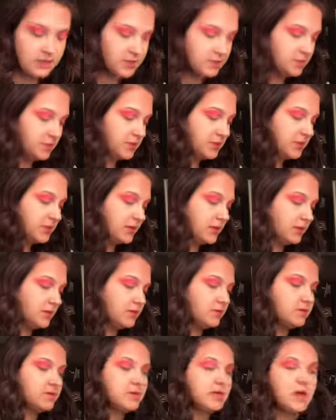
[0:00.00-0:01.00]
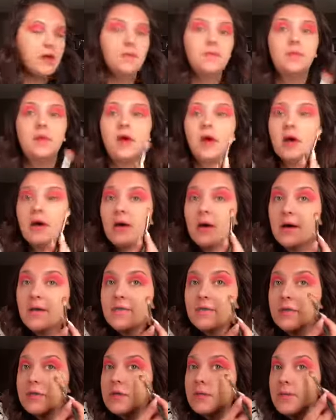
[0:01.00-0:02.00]
dip in there, tap that
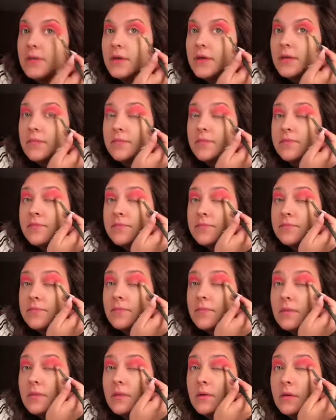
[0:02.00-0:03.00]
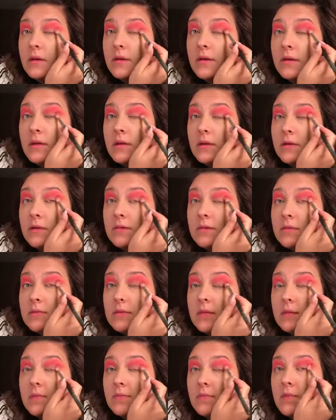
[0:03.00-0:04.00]
off a little bit.
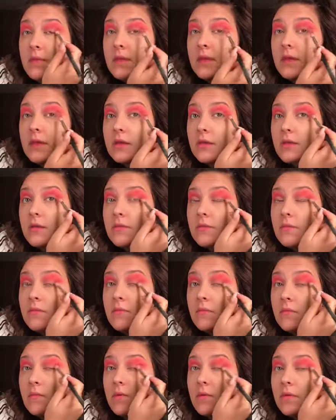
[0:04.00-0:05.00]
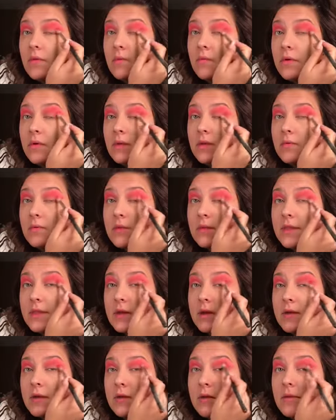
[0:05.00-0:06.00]
Same thing. We really want
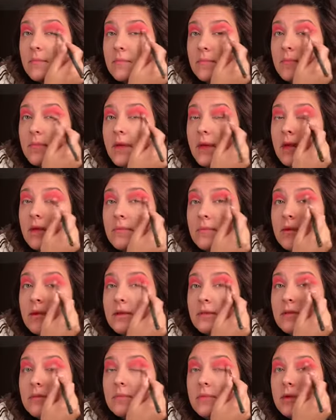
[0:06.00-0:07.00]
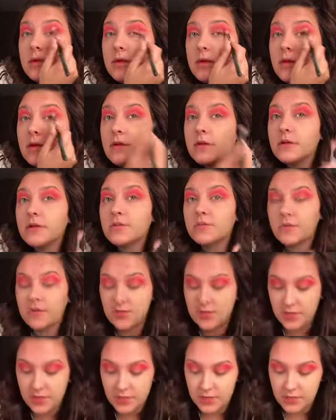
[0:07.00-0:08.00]
the pigment to be here,
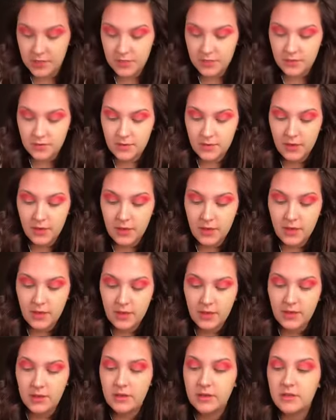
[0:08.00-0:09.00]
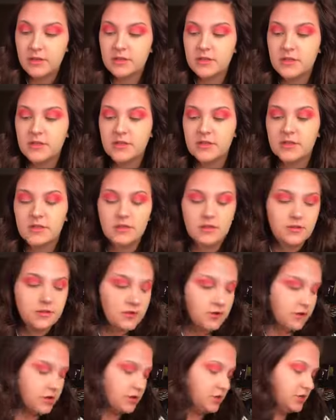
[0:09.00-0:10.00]
especially on this one, since it's the
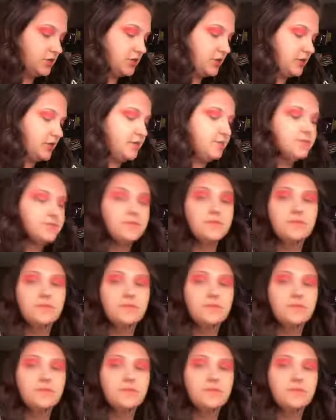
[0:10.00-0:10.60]
darker shade.